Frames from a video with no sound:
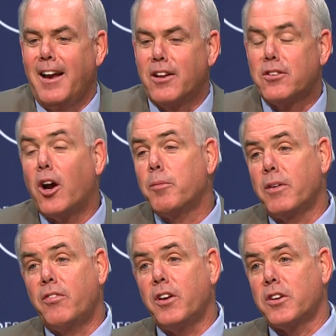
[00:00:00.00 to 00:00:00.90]
And it's not going to be
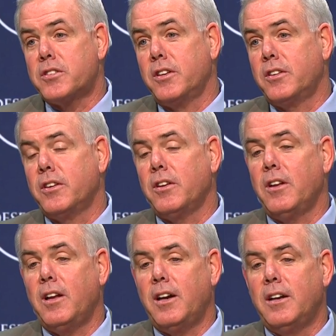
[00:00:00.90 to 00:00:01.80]
finished
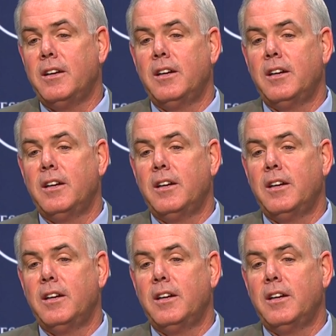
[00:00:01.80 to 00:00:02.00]
until uh,